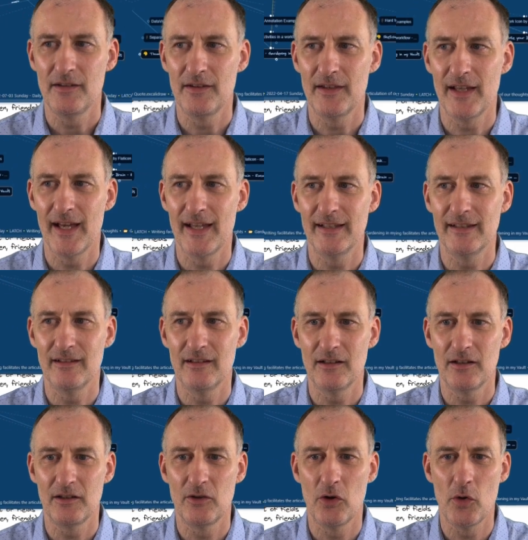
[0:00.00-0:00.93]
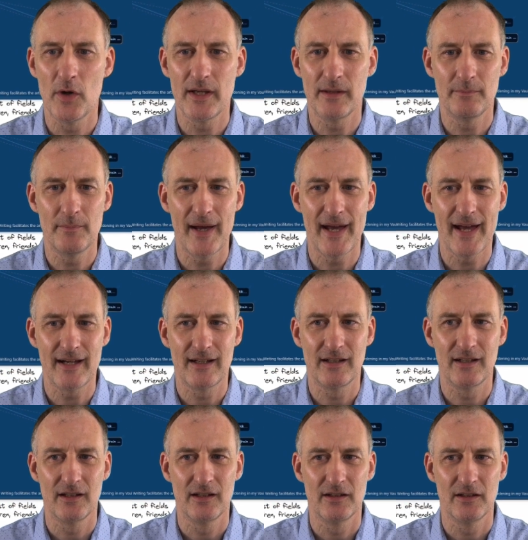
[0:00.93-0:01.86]
then going
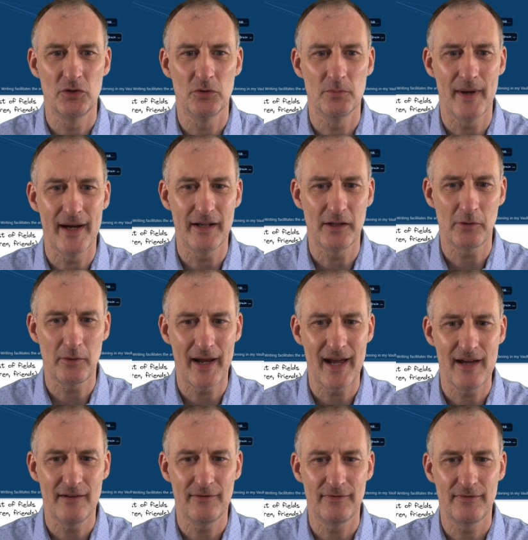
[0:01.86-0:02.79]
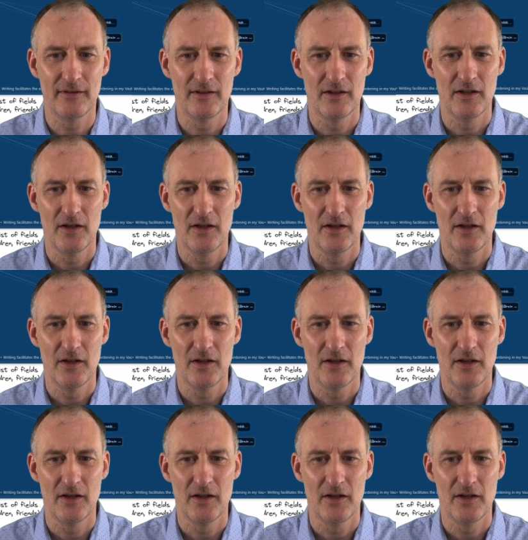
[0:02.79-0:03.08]
back to my graph,